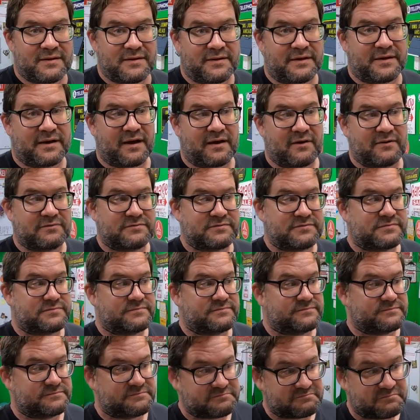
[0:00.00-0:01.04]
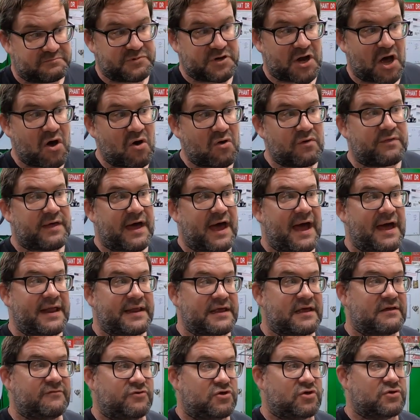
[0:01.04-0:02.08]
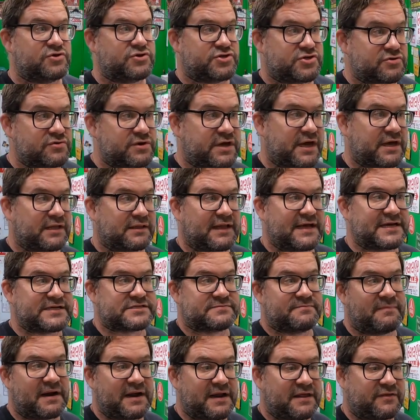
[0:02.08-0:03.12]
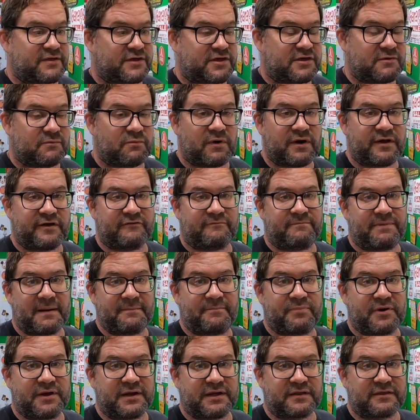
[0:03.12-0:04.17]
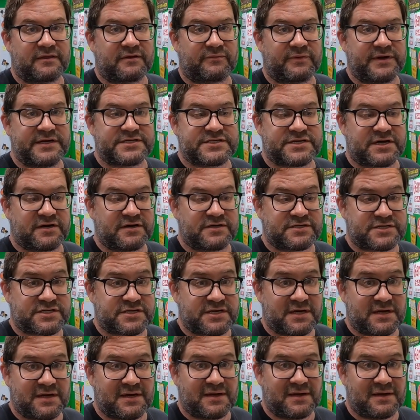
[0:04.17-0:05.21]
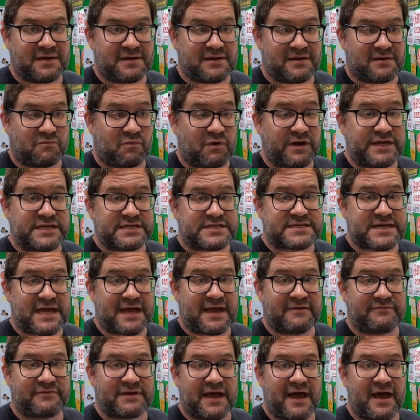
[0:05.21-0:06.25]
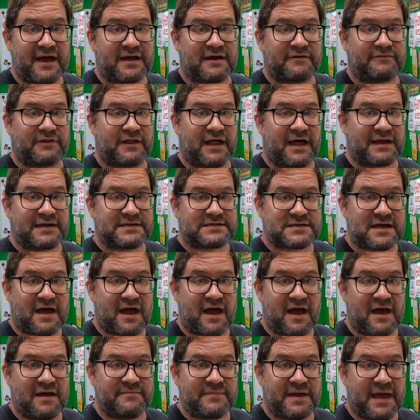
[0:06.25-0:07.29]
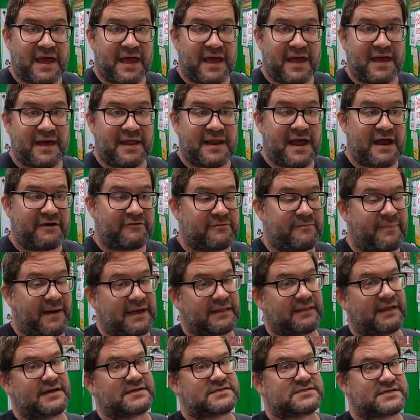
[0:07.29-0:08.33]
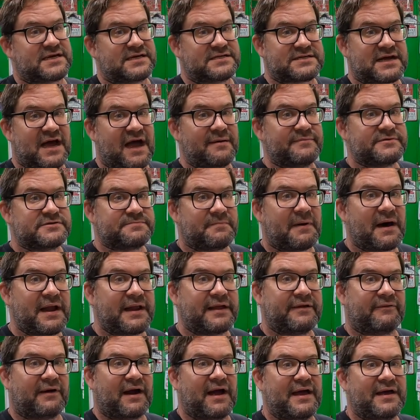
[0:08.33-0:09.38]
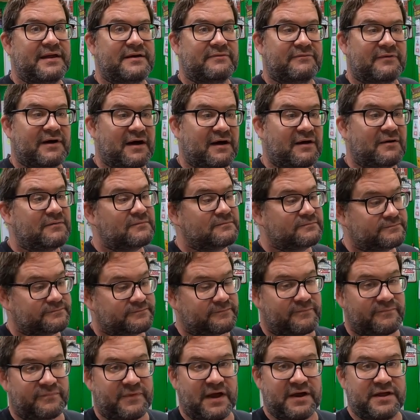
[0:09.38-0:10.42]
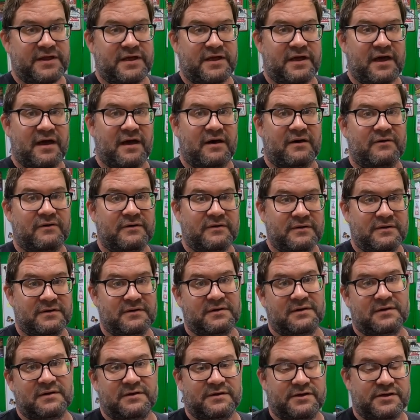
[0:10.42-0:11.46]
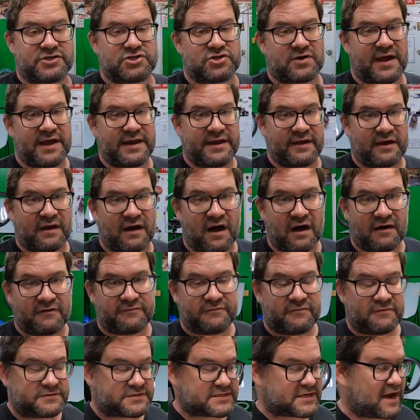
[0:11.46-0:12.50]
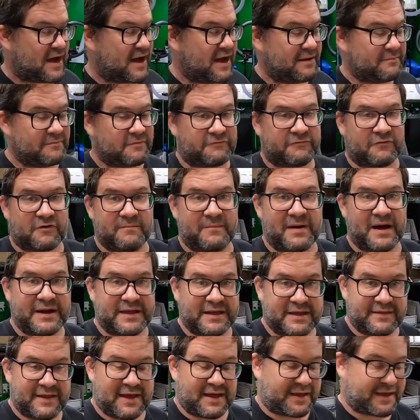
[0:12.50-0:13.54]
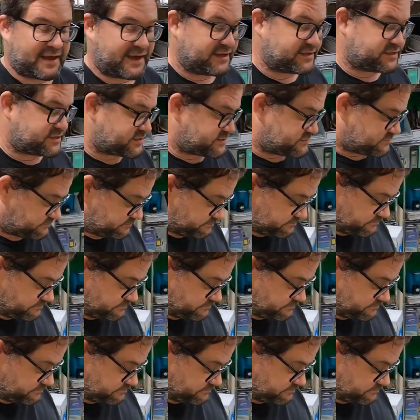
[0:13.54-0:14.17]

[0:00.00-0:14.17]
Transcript: you know, know that if you do get less money than you would have by putting in the research well, you saved a heck of a lot of time, and everybody likes to say time is money, right? Well, there you go. You're trading off time for money in that case.